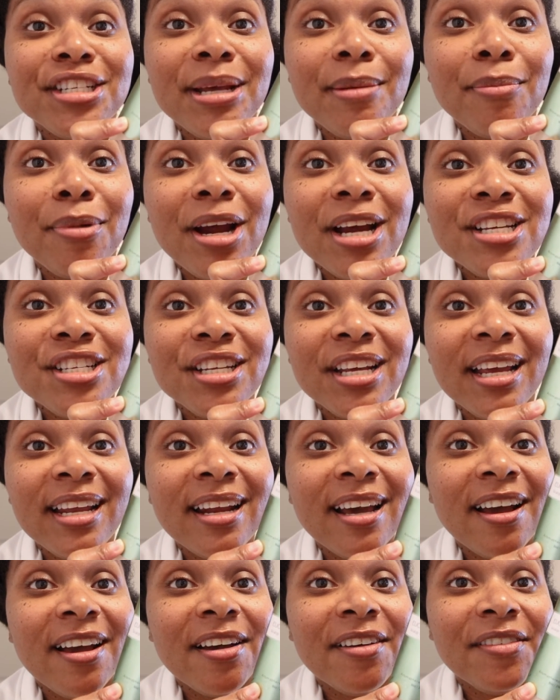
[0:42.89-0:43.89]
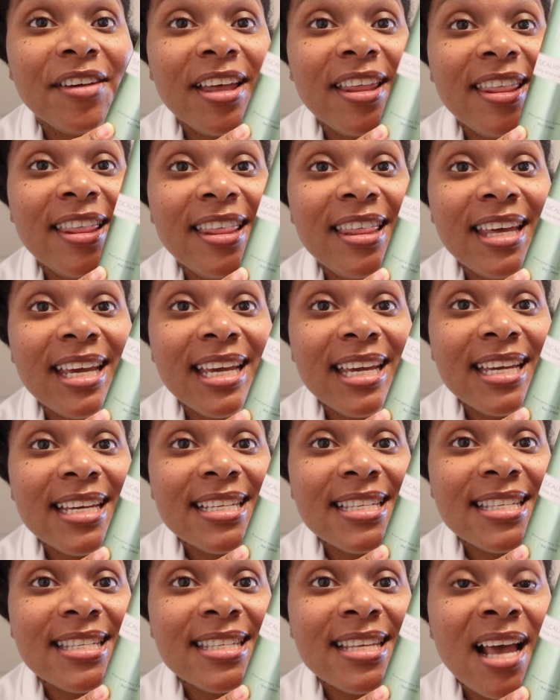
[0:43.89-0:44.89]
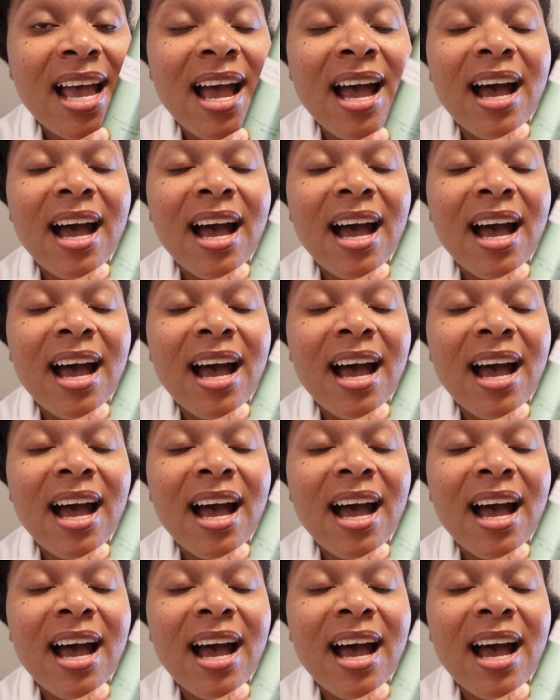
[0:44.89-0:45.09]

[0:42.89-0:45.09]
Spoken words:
impression of this.